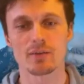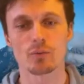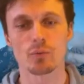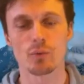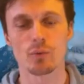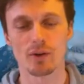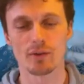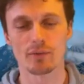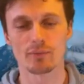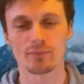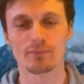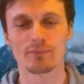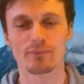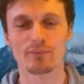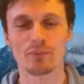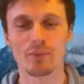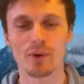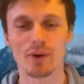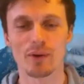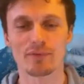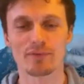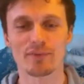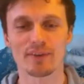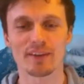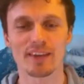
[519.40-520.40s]

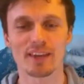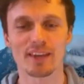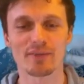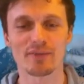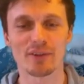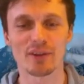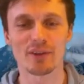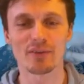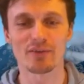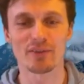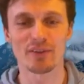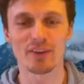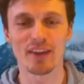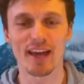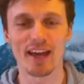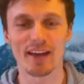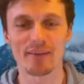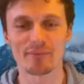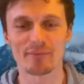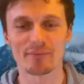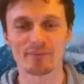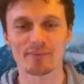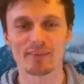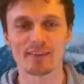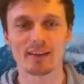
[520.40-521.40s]
We'll forgive you for that.
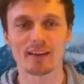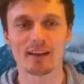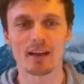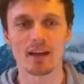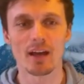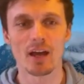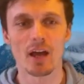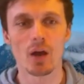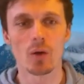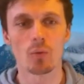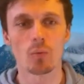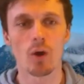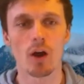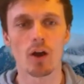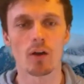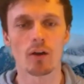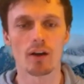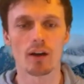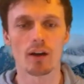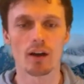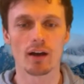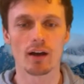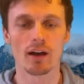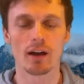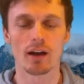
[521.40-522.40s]
Well,
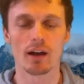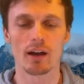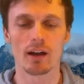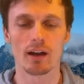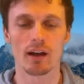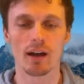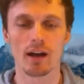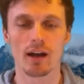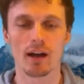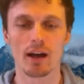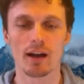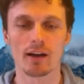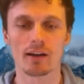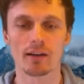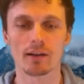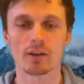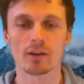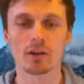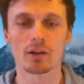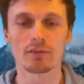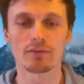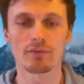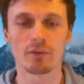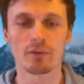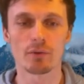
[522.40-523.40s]

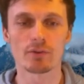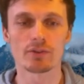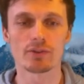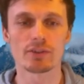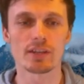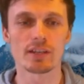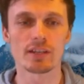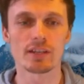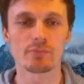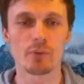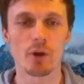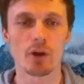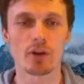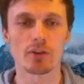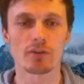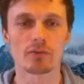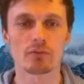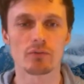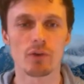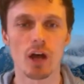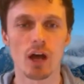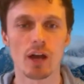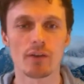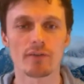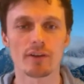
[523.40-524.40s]
look forward to these both
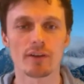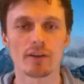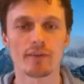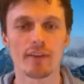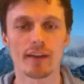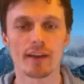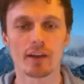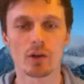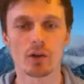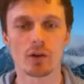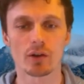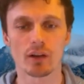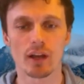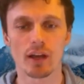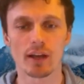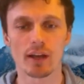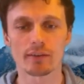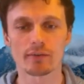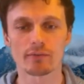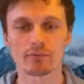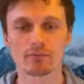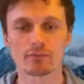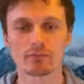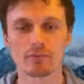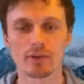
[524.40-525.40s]
arriving. They look
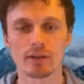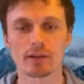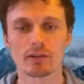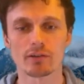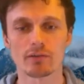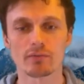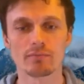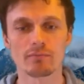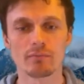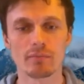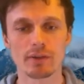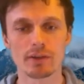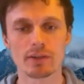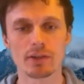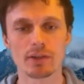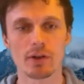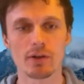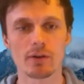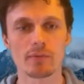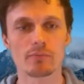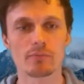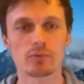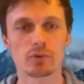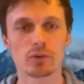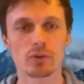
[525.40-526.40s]
like real,
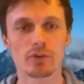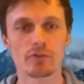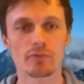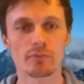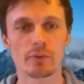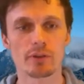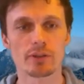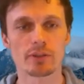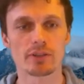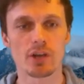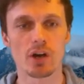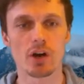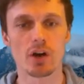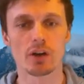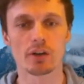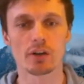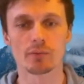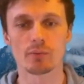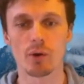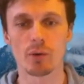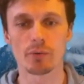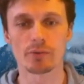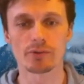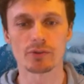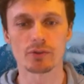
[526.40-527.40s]
improvements on
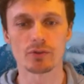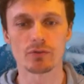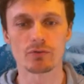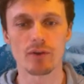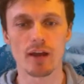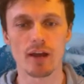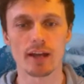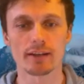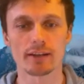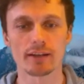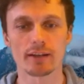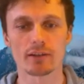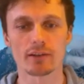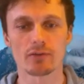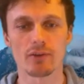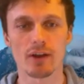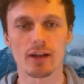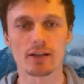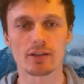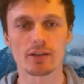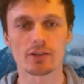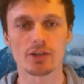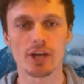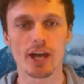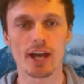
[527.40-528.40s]
what was already a
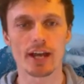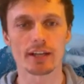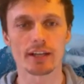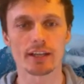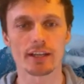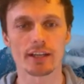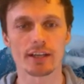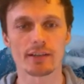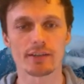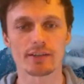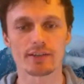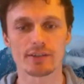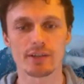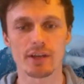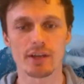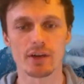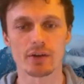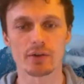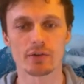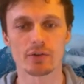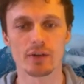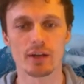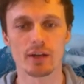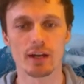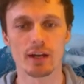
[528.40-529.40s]
great jacket.
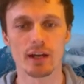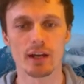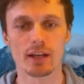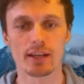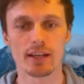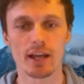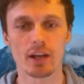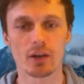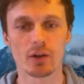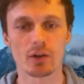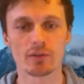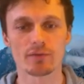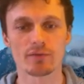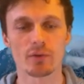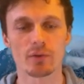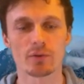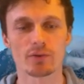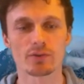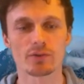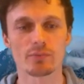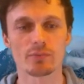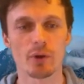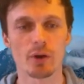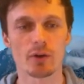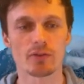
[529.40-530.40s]
So look forward
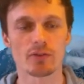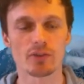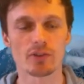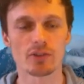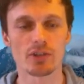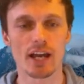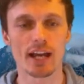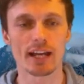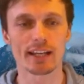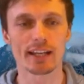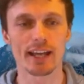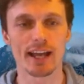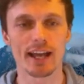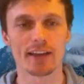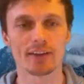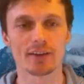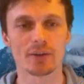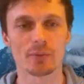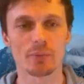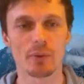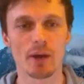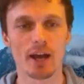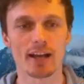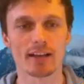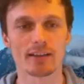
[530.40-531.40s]
to both the jacket and the
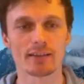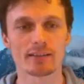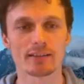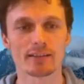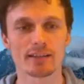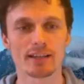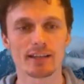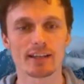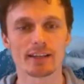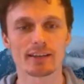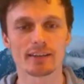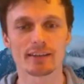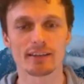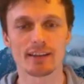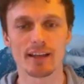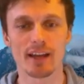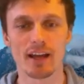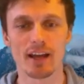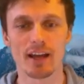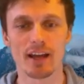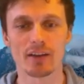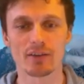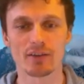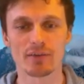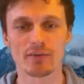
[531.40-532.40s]
pants in
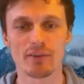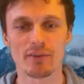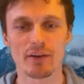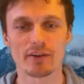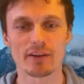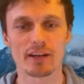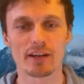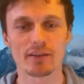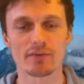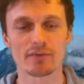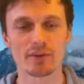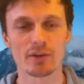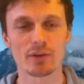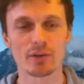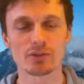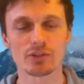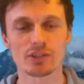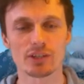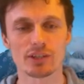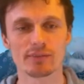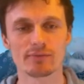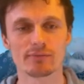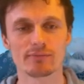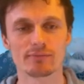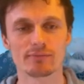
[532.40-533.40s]
the very near future.